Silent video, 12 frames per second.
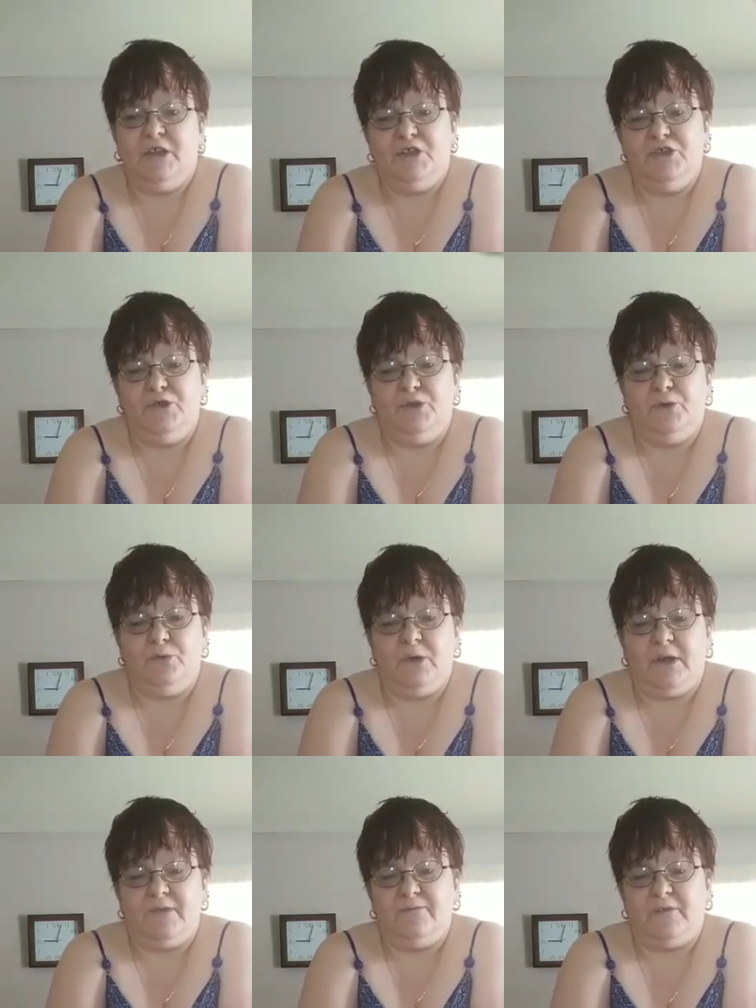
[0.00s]
you
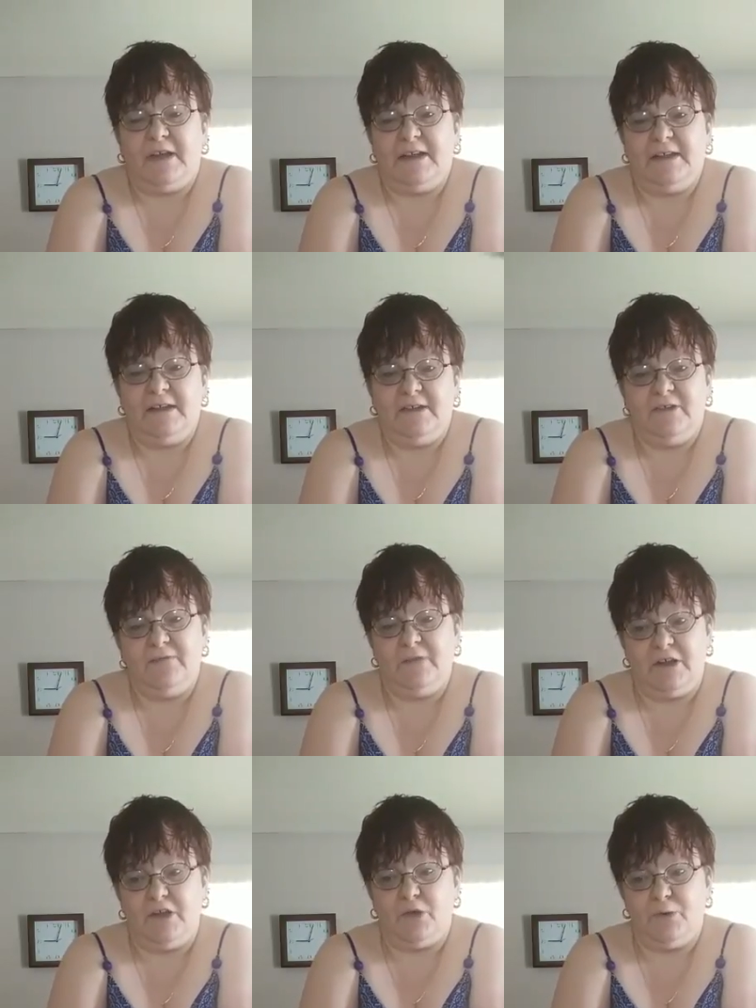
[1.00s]
find the
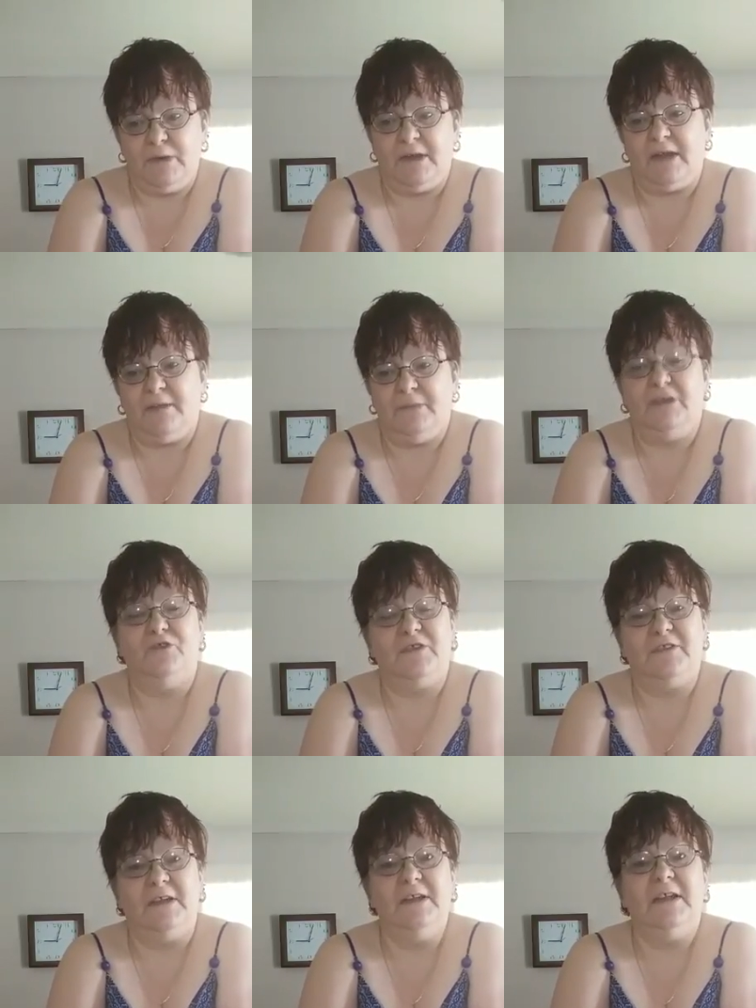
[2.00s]
video
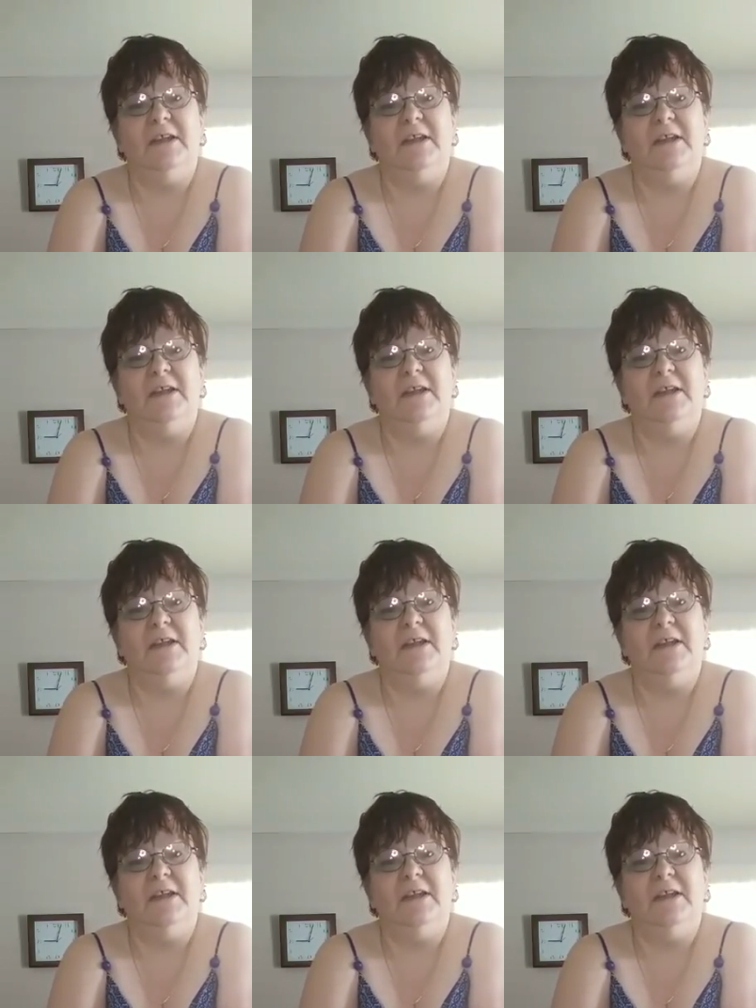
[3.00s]
interesting,